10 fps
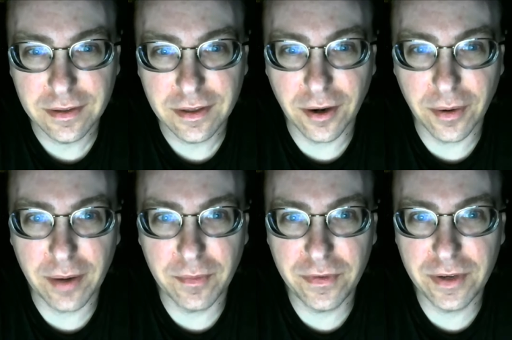Alright,
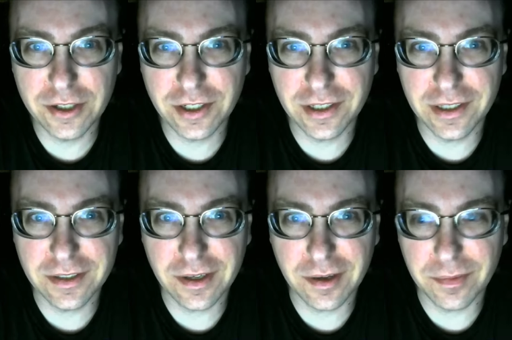I'm finishing
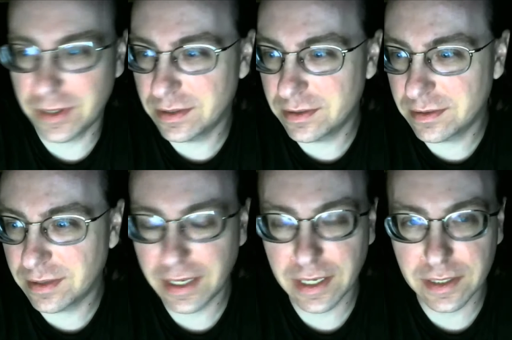this up, because
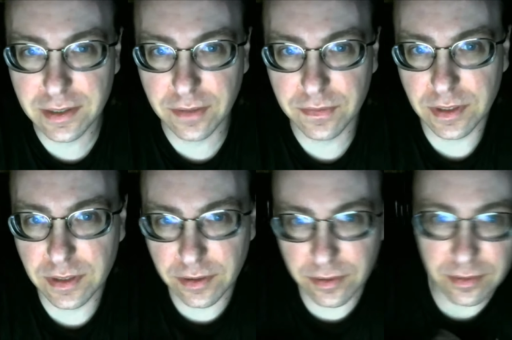I got stuff to do,